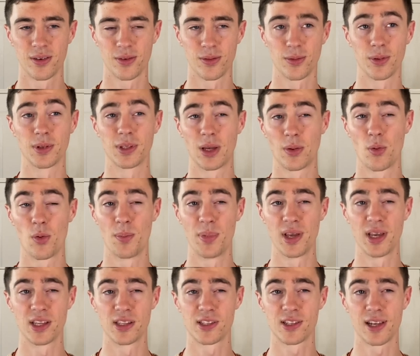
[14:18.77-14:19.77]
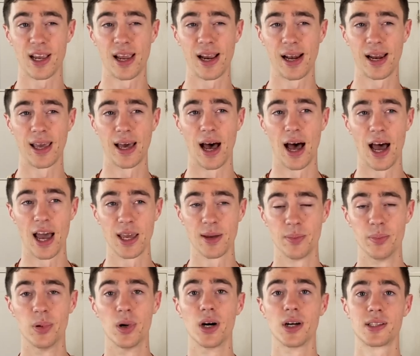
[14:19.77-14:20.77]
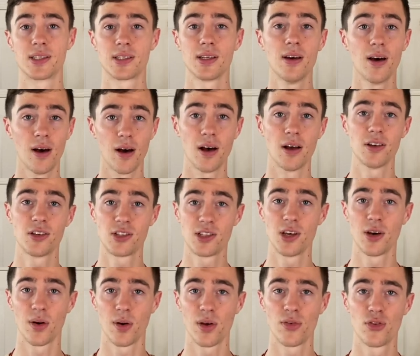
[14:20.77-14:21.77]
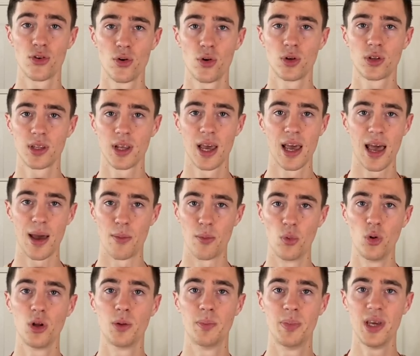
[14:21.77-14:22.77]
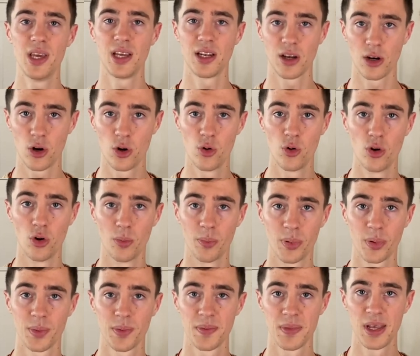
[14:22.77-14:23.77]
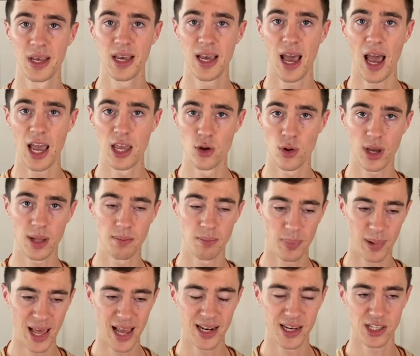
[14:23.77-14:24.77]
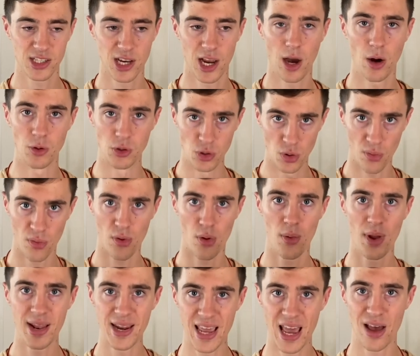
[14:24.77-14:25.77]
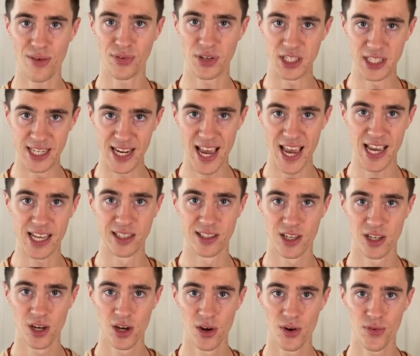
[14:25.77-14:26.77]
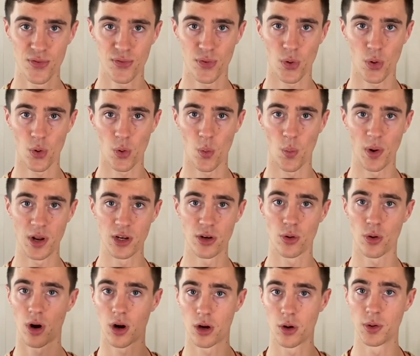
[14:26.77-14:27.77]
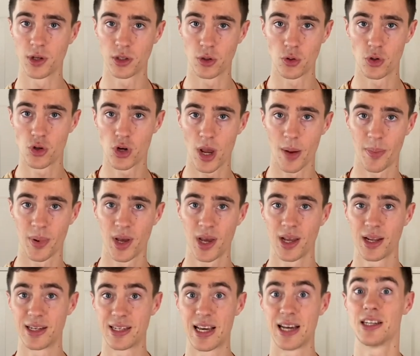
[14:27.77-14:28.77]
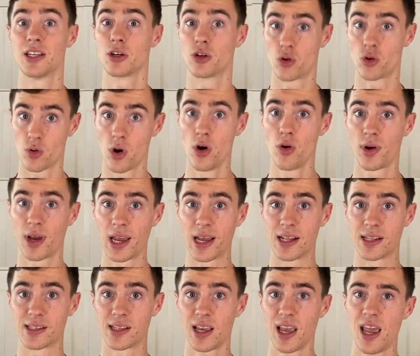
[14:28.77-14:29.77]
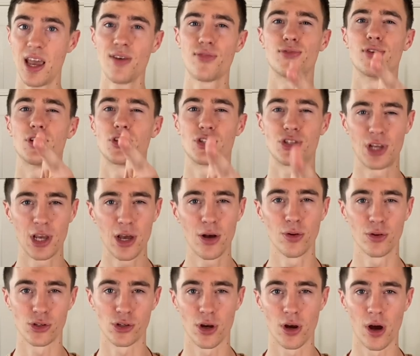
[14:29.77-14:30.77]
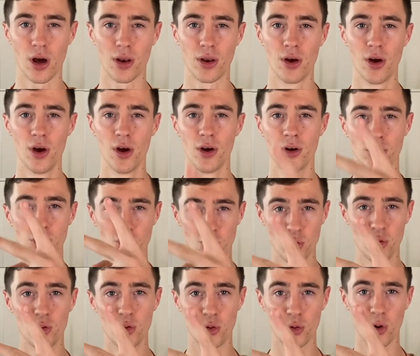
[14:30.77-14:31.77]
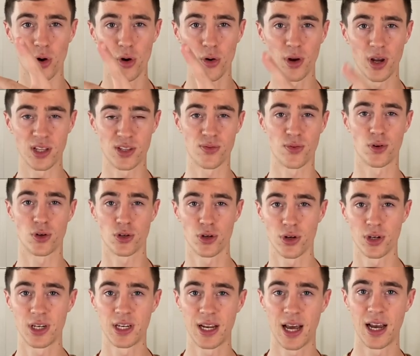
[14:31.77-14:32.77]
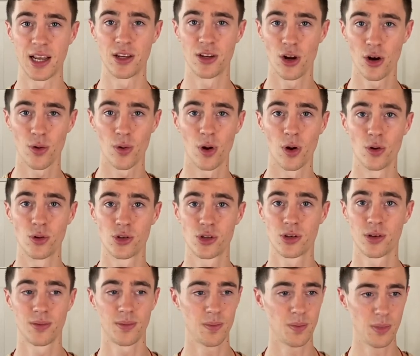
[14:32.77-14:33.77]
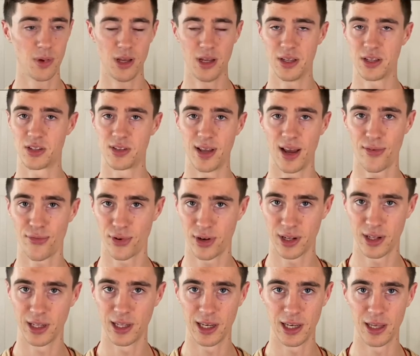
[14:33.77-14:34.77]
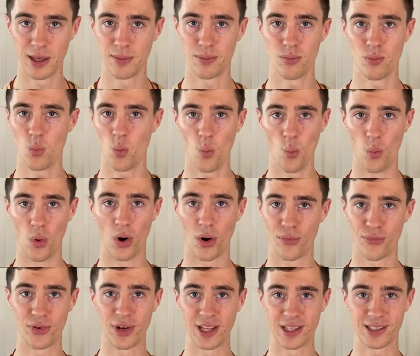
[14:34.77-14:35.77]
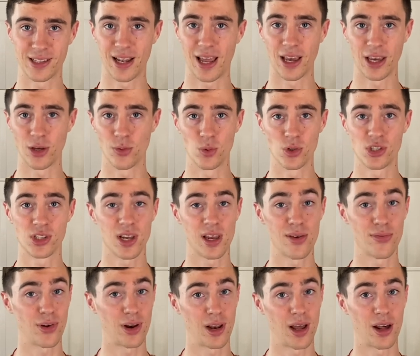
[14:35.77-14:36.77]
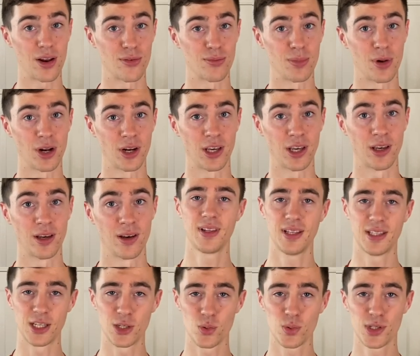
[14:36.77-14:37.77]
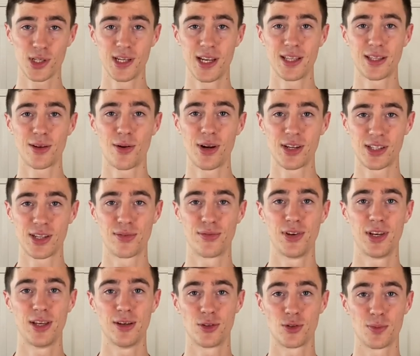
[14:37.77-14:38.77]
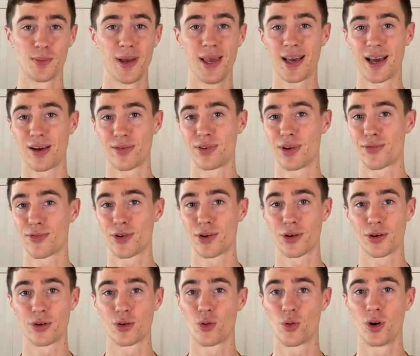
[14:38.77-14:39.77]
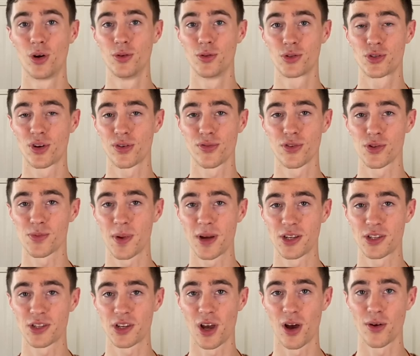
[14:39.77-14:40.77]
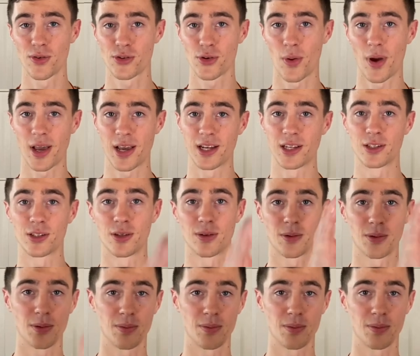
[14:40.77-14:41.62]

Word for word: well, that would be insanely high. But uh, still, if you would be in a group and you can plan this out, you already have a date for when you are going to trip, then the grow kit, if the sale's on, two grow kits for thirty-nine euros, it's definitely worth it. Like, you would save a lot of money. This was an interesting video to make. I've never grown truffles myself, so I can